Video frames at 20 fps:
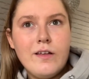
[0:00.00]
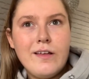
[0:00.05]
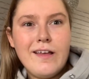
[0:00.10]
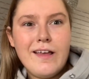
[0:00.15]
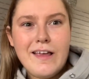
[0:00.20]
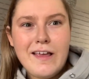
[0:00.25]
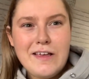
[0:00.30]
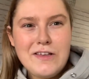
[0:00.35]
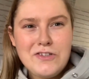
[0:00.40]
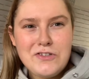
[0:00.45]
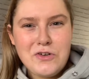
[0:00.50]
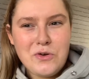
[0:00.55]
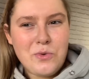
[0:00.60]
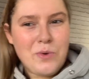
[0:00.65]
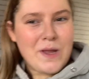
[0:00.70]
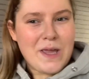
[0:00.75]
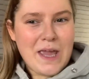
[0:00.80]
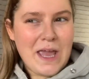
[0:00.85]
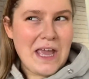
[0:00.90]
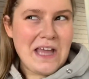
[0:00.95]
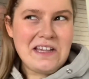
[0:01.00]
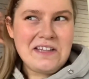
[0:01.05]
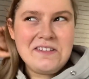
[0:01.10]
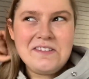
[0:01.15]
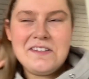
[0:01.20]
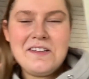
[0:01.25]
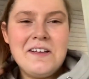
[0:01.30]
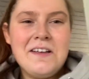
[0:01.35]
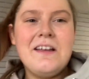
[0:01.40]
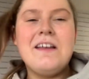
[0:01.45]
Easter
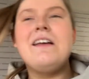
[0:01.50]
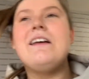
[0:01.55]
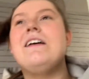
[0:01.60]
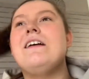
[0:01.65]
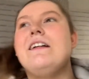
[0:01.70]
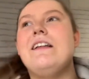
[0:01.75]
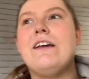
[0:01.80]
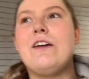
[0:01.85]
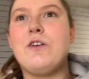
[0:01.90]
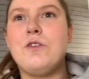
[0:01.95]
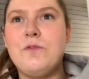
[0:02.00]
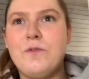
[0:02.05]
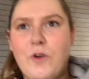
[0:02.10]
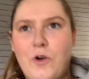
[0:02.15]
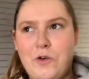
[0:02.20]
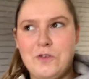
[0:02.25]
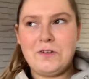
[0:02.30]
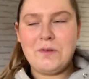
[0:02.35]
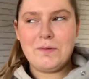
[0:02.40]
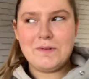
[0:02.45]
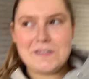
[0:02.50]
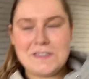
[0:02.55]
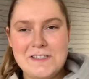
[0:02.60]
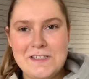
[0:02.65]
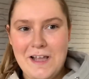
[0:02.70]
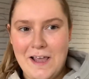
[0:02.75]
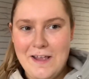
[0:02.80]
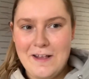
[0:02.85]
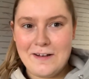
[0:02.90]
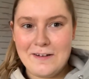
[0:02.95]
weekend. Like on Thursday I went
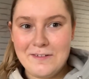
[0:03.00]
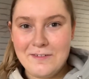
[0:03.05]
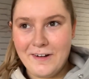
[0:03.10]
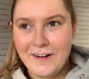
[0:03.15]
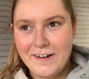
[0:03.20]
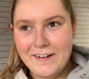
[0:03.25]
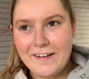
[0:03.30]
cycling, right?